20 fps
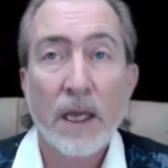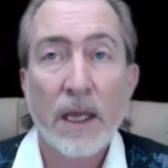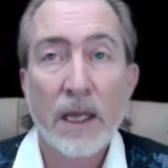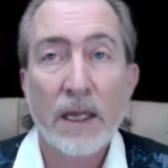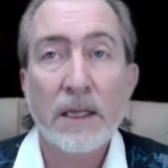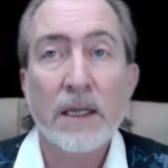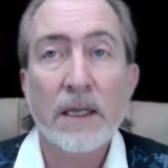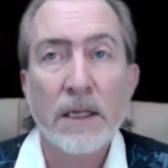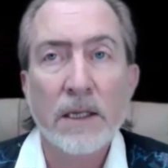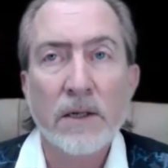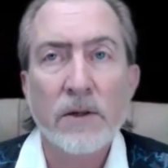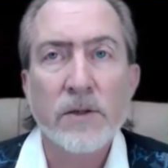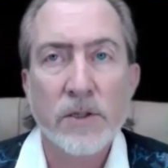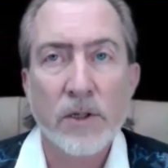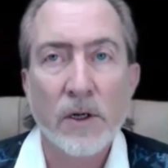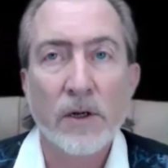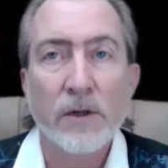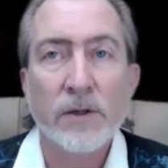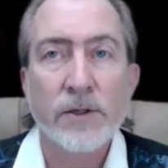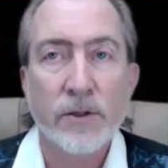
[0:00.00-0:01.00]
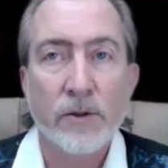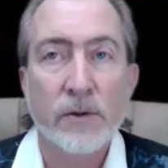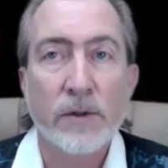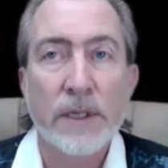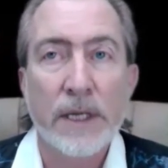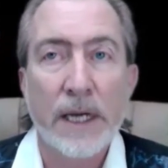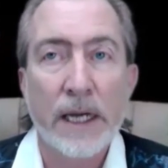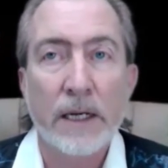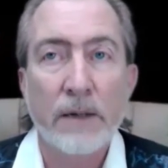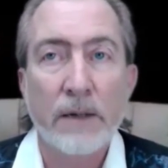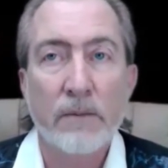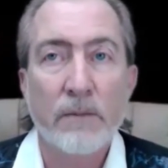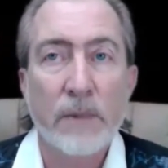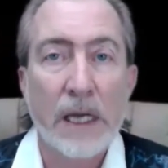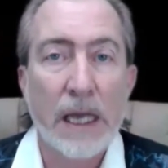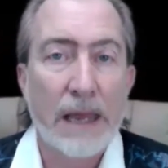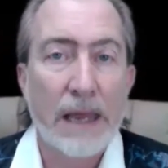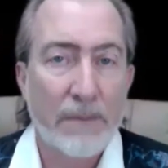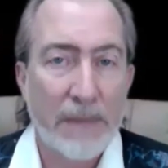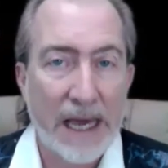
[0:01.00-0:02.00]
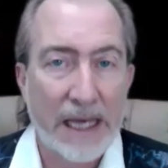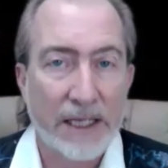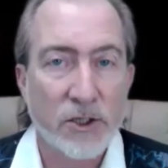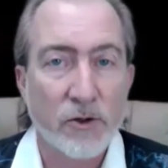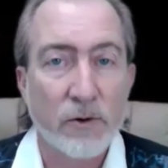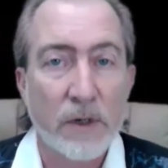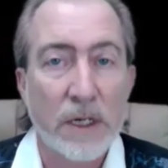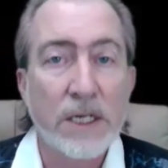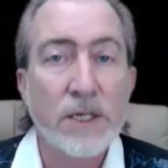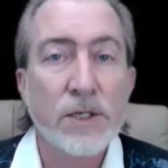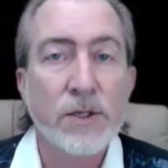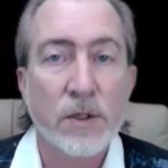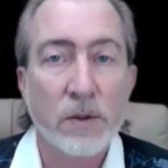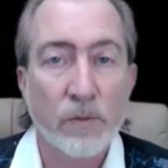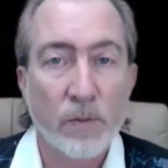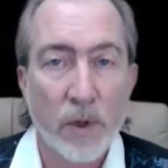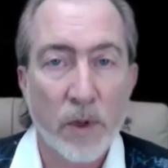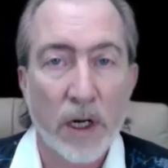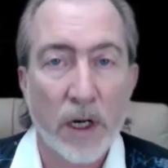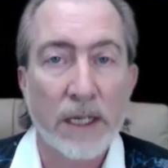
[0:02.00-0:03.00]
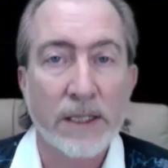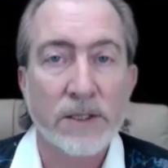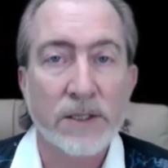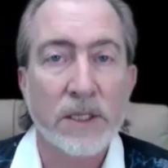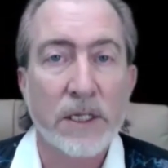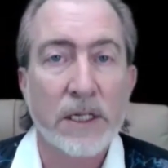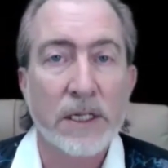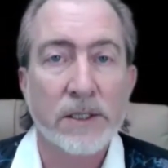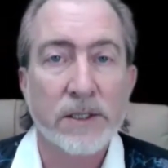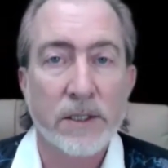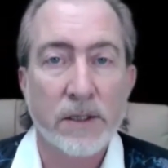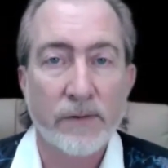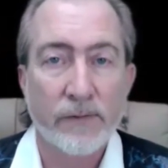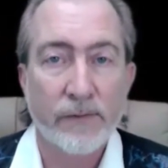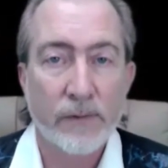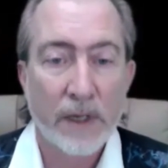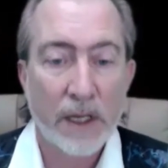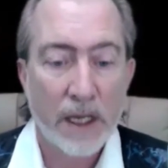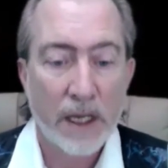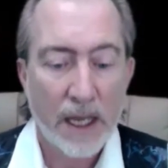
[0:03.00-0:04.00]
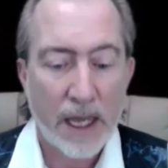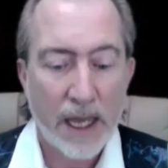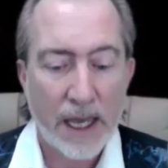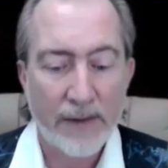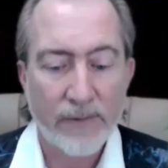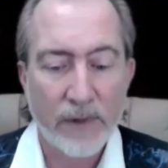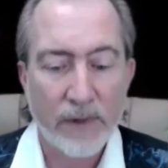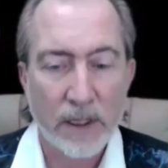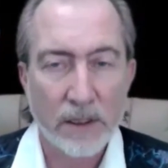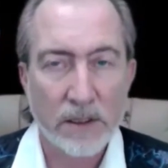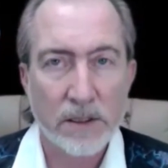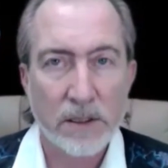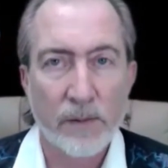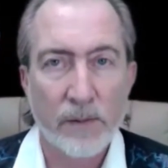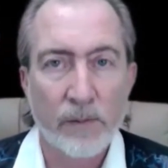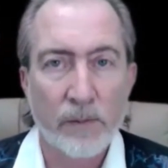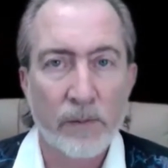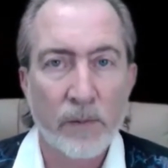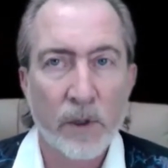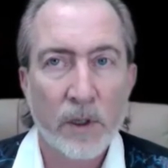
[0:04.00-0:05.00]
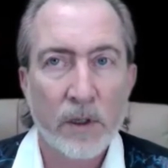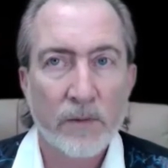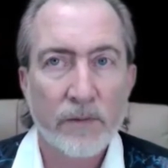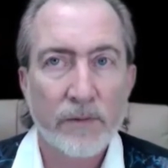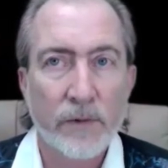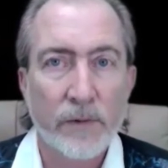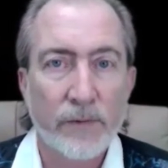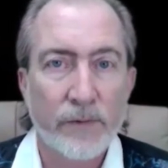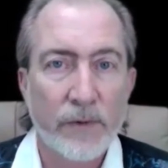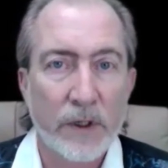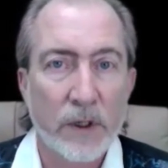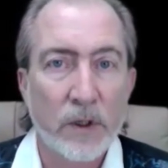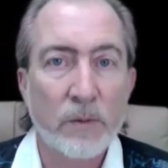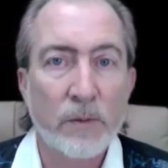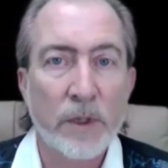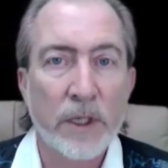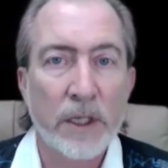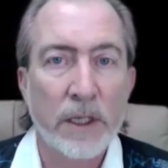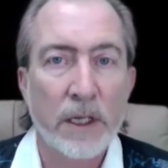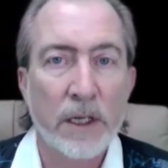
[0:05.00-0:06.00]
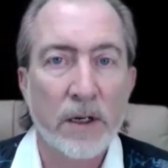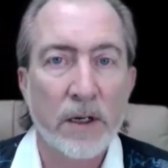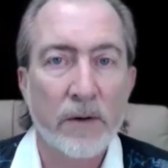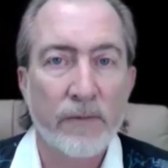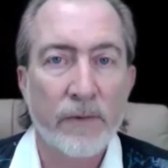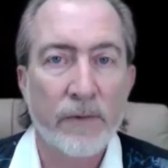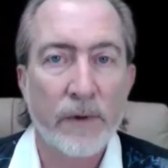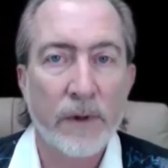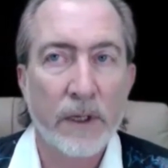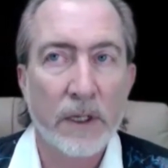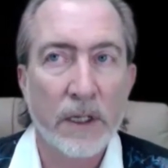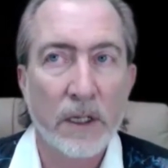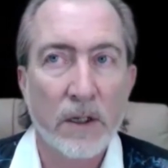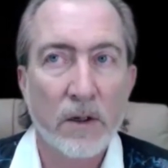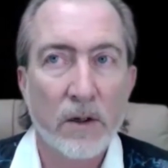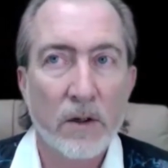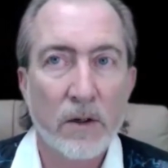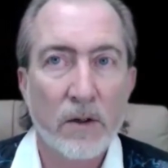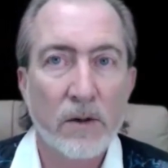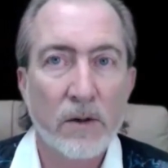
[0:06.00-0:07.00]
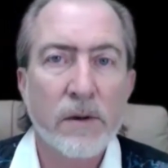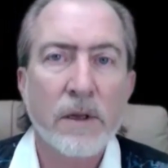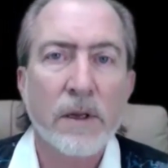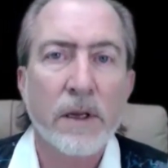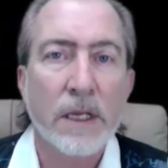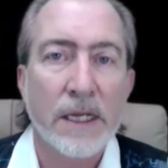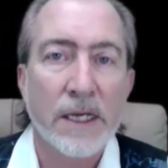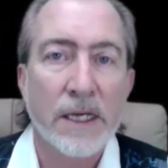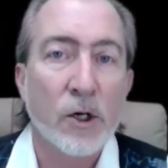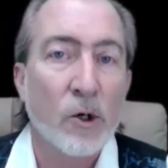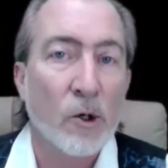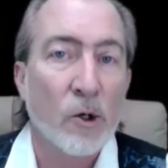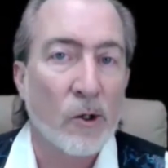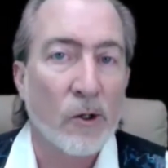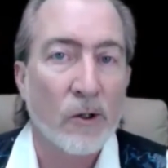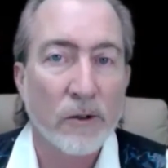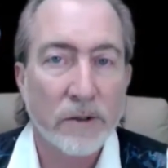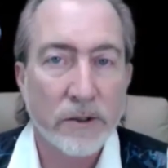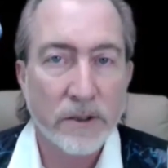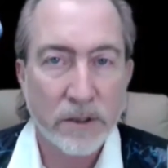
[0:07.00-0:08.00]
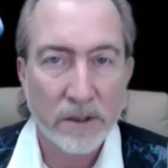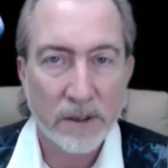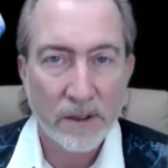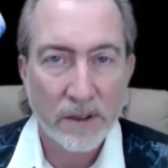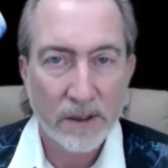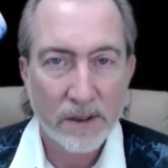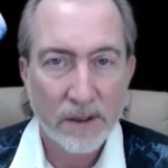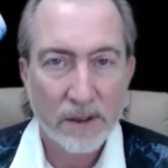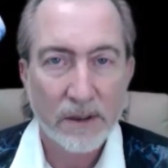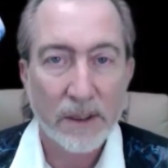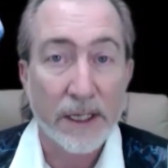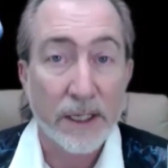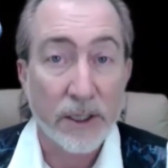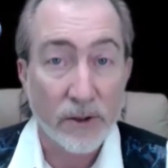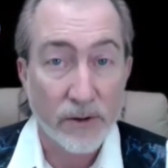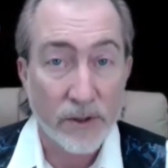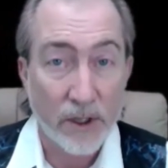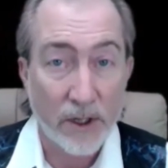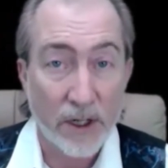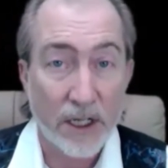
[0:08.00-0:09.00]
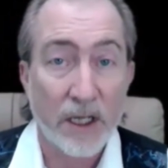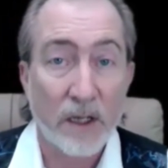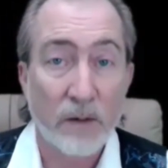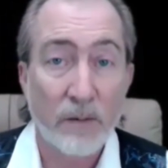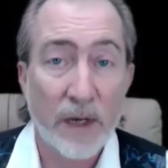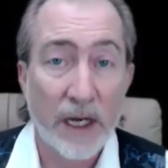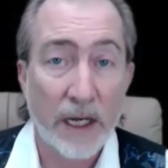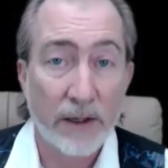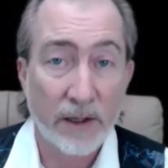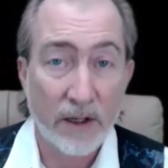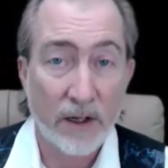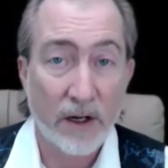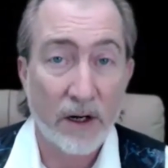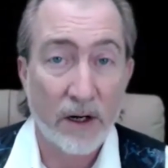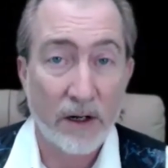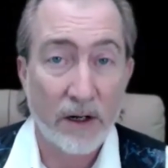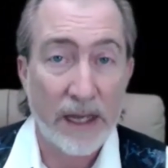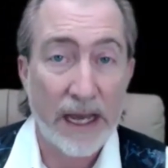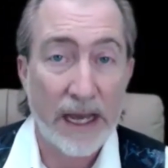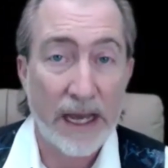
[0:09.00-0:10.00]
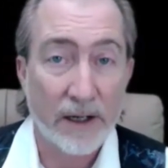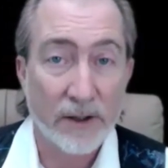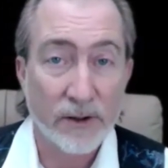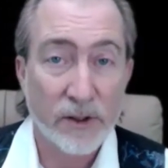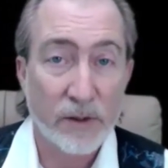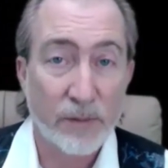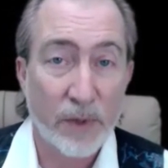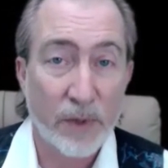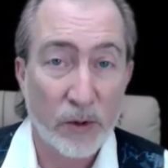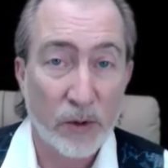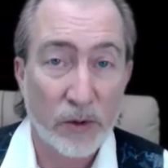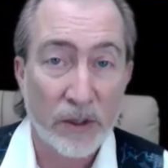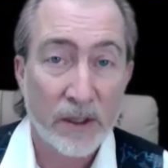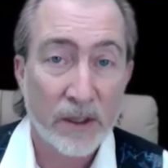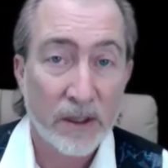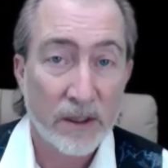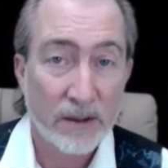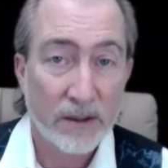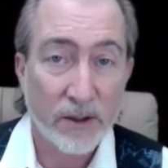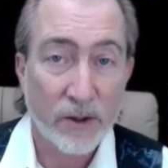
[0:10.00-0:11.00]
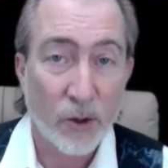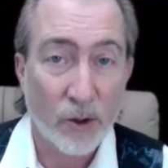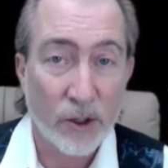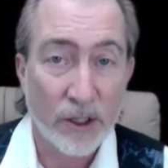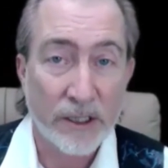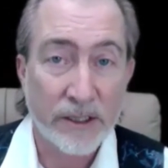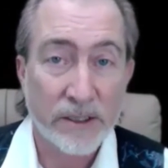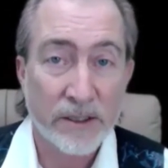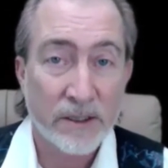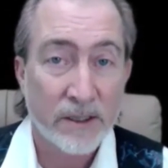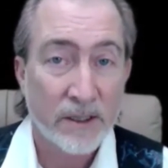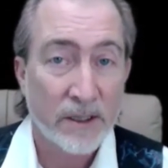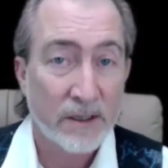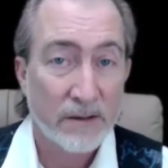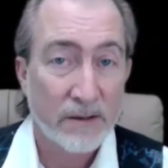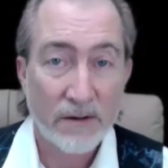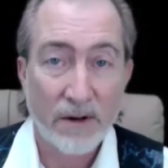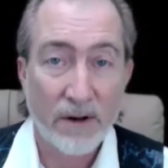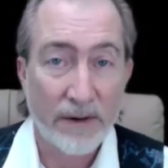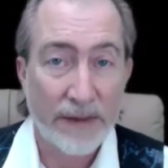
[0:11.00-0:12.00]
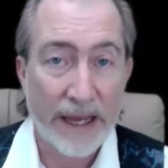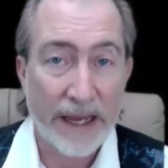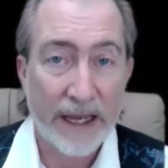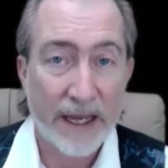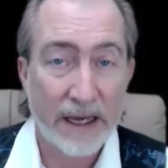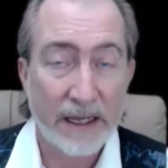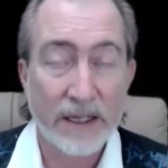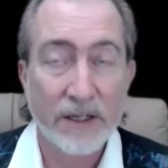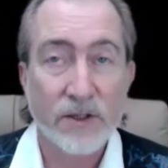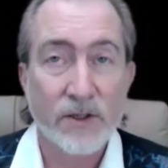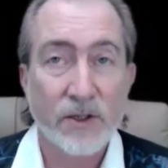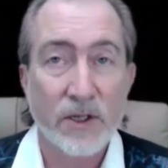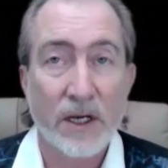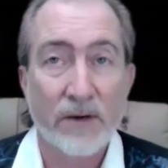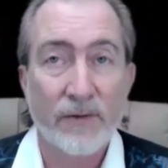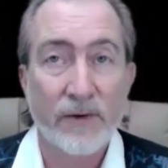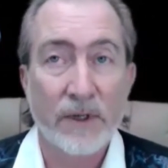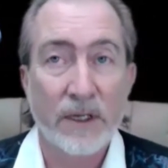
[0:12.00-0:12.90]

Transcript: And then there's also that maturation process of having some fulfillment of the earthly goals, like you're talking about the car, the house, the boat, the toys, all that kind of stuff.